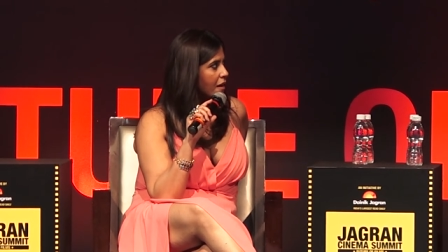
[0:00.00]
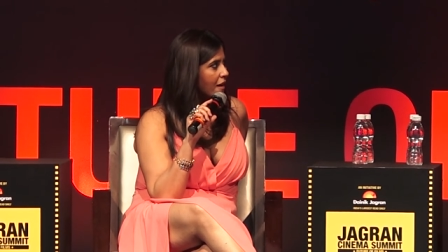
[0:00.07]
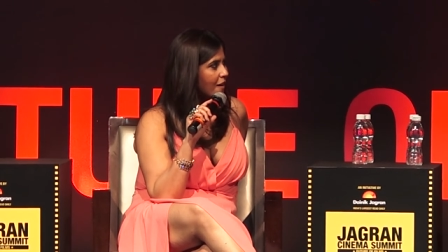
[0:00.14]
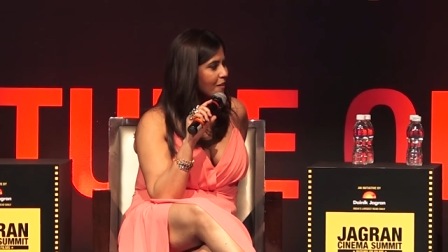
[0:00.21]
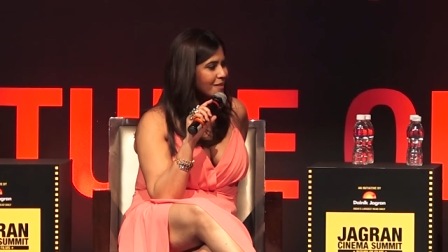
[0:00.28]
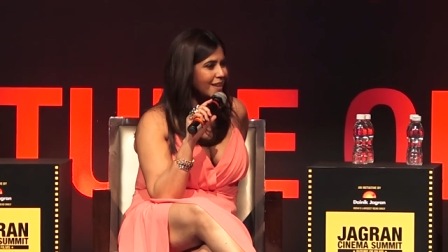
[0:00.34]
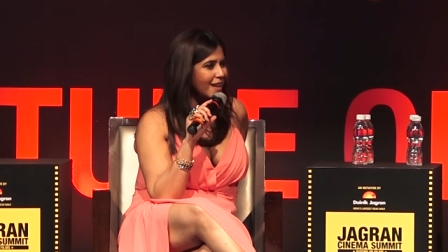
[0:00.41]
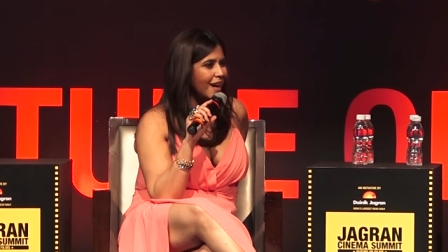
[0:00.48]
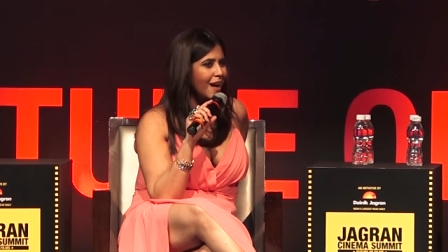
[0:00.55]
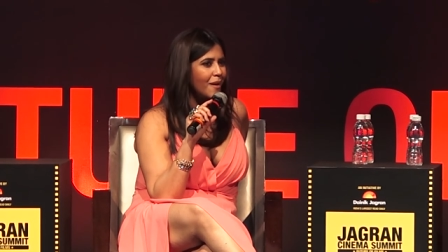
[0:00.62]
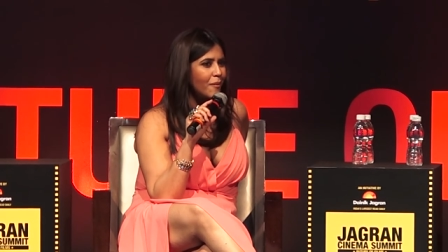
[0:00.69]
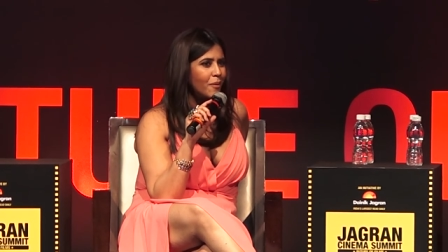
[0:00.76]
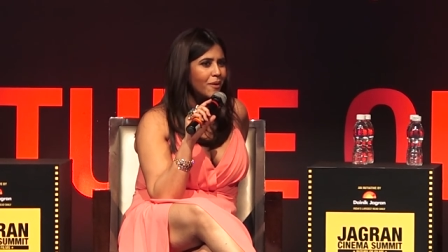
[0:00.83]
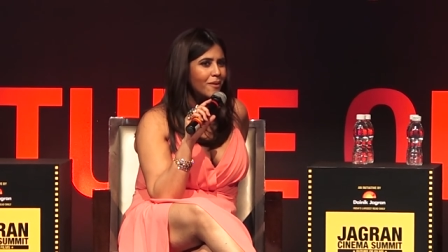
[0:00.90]
I was like,
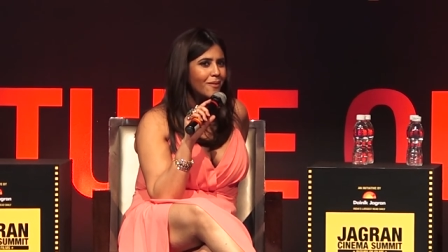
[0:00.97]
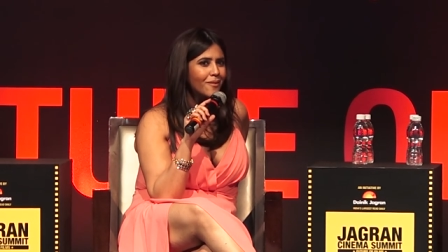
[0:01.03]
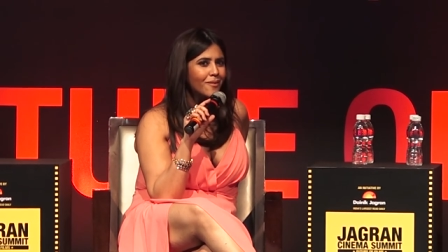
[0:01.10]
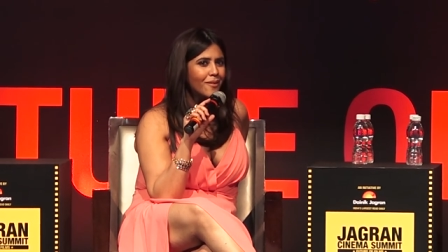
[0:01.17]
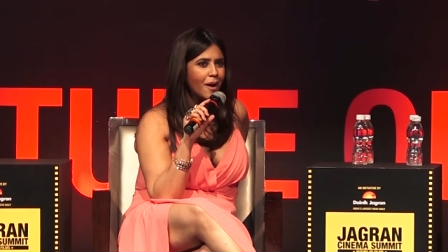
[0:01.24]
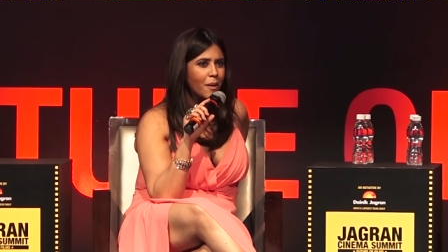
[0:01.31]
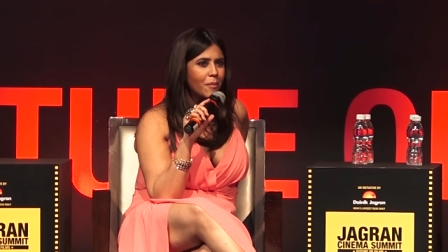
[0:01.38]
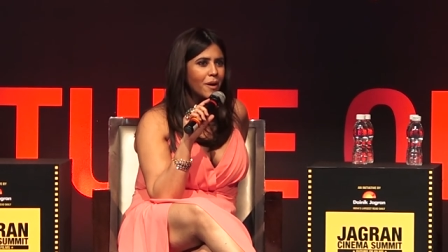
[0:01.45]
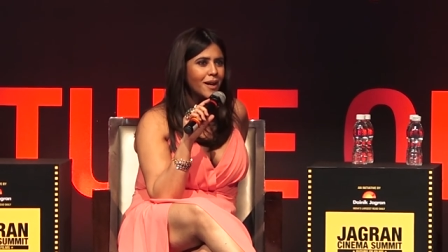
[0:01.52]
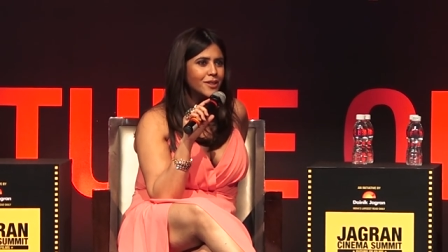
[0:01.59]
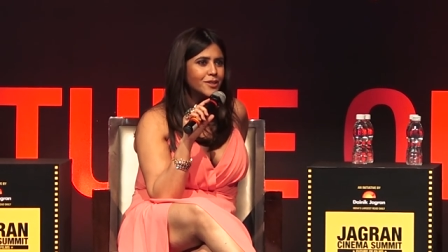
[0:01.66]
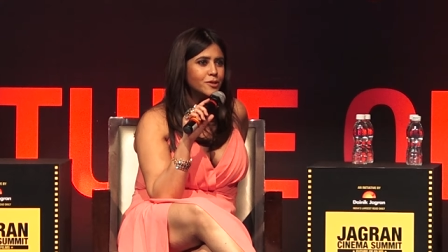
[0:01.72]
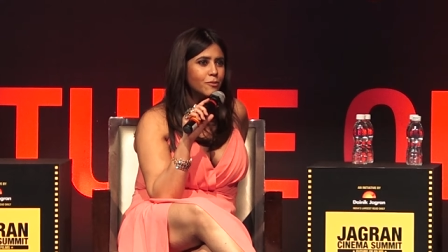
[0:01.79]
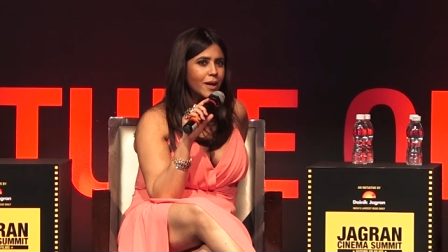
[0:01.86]
I want to do drama.
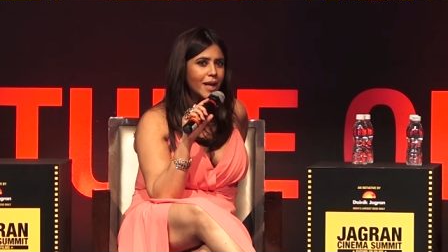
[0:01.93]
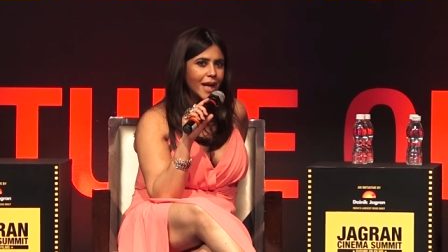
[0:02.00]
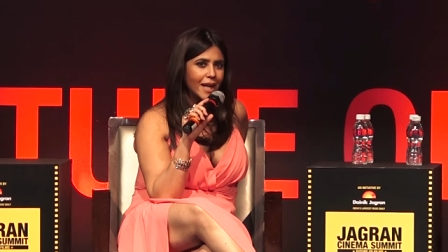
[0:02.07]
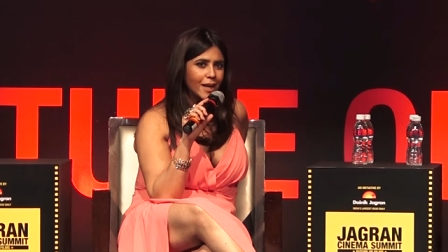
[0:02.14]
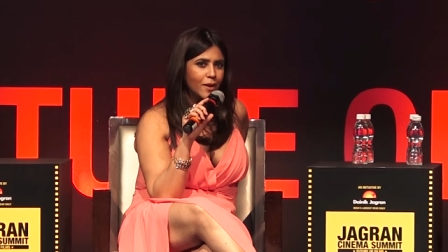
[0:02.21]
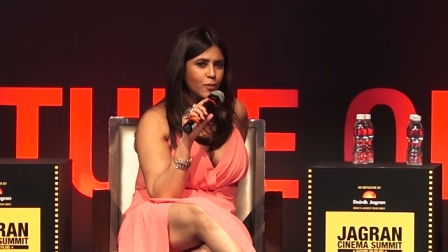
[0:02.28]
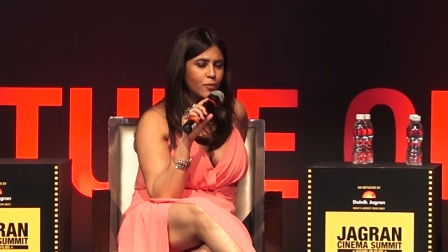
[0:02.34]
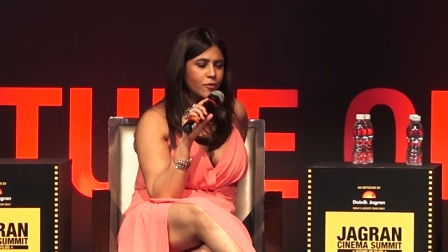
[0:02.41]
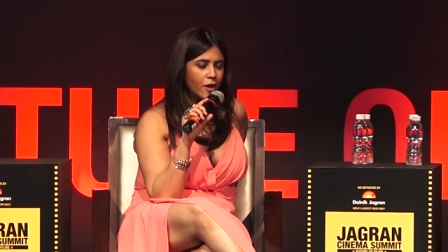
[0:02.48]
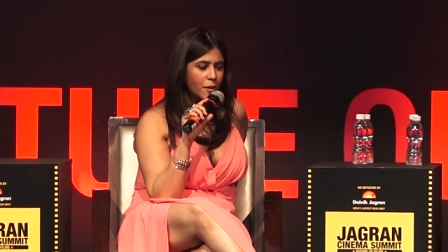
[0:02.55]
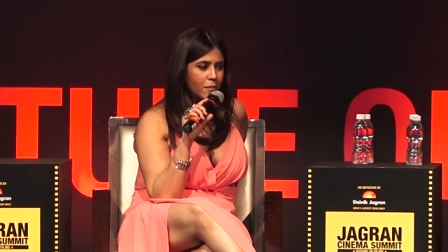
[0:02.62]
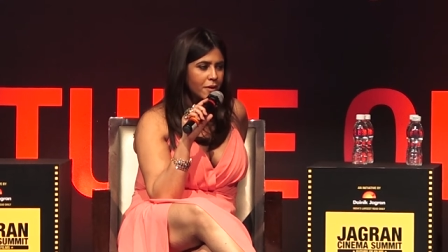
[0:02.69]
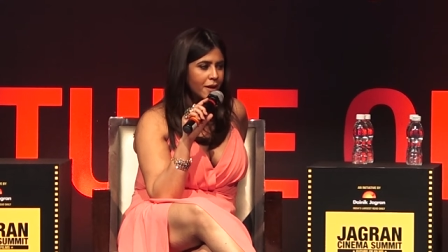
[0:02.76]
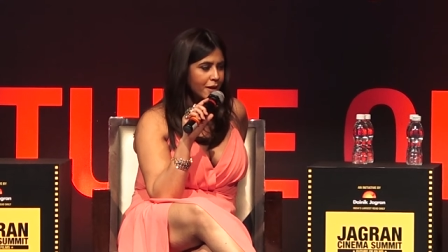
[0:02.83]
I swear I can do
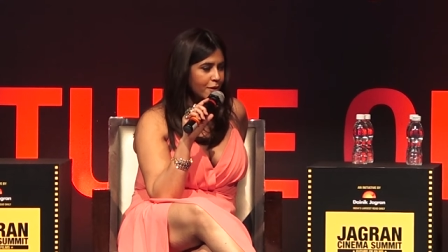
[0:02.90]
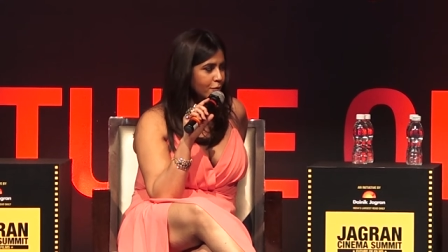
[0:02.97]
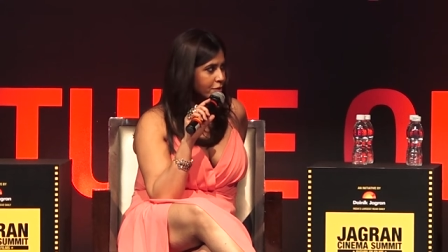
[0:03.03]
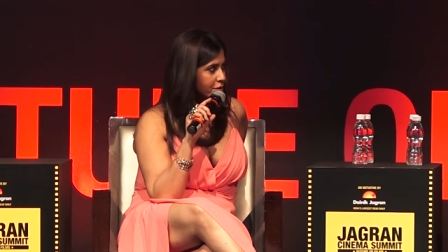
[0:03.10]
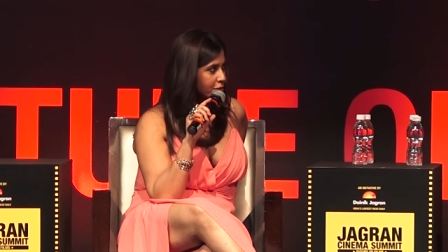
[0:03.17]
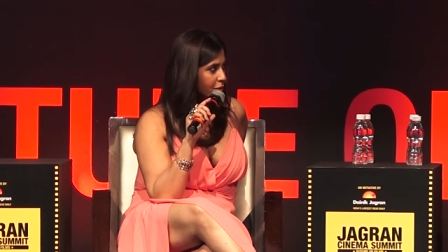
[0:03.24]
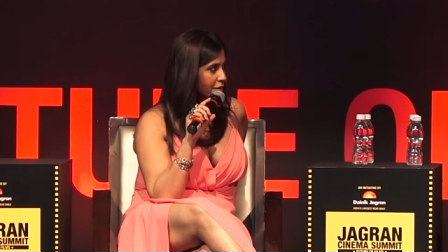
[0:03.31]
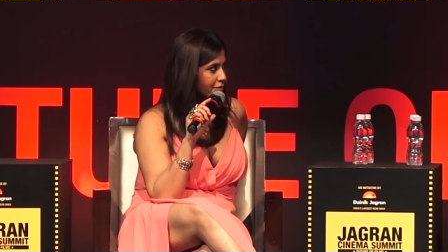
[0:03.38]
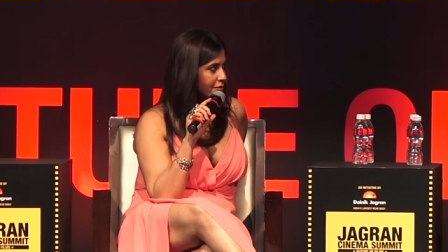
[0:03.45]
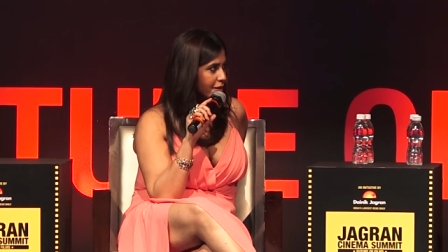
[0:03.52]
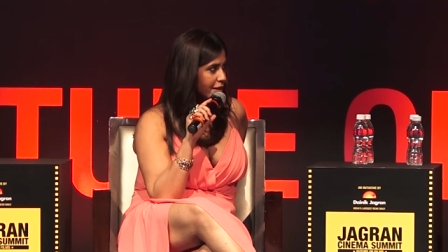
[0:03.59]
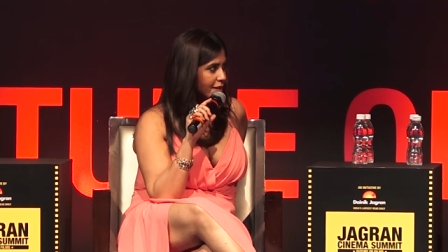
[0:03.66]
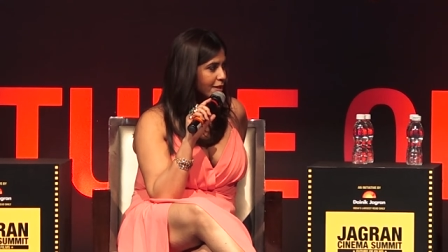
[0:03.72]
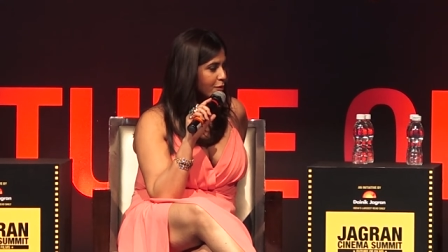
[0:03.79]
drama. I know it's quite
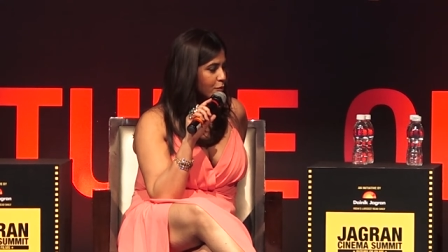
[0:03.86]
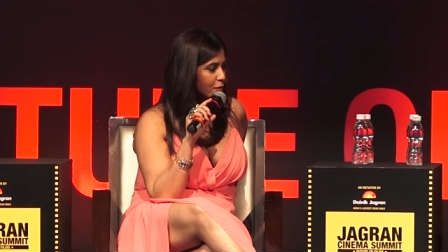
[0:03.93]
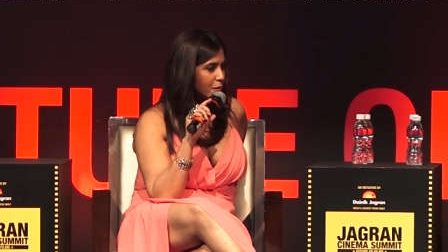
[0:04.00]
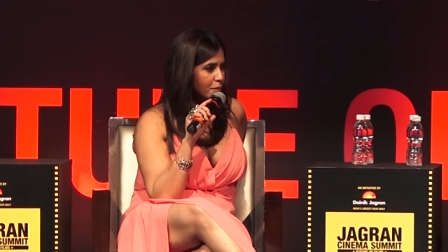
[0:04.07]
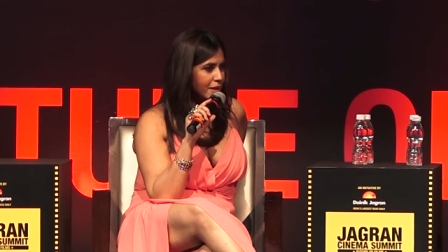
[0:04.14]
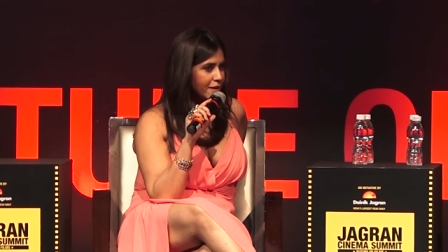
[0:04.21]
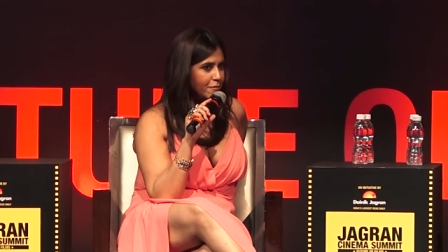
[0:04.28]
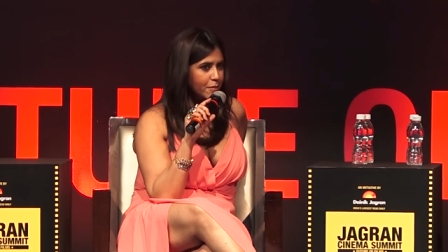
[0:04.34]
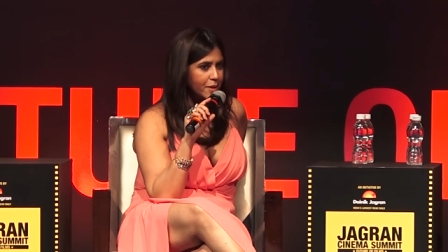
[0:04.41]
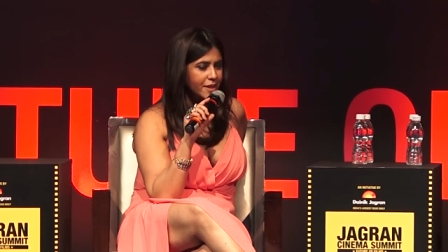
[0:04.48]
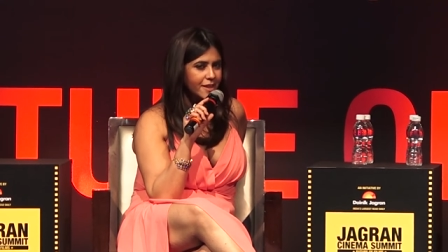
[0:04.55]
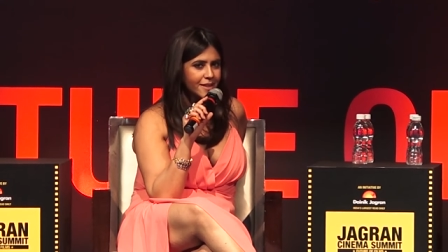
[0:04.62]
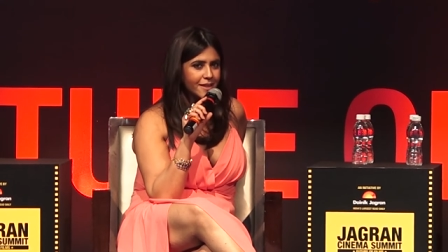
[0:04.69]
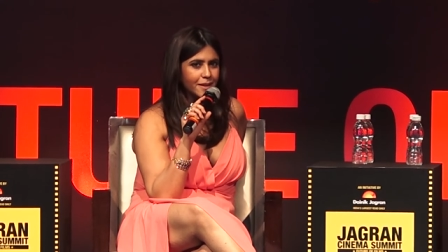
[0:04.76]
funny that no one believed me
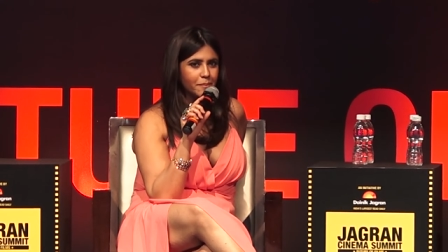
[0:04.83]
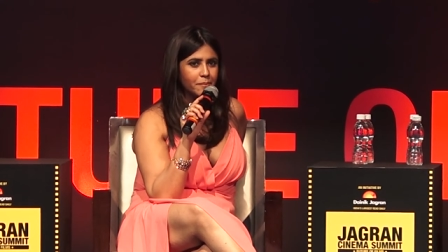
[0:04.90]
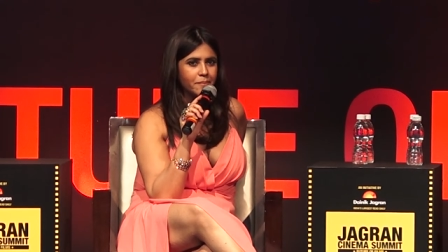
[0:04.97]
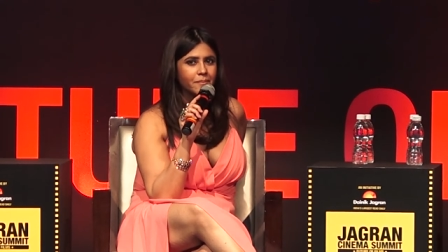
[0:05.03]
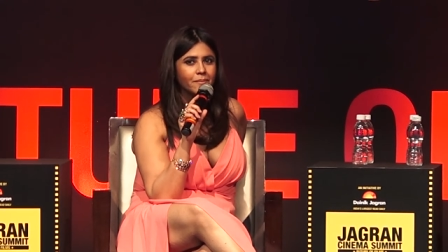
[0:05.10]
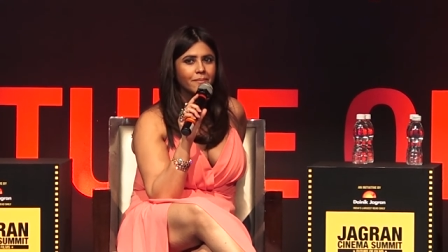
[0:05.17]
at that time.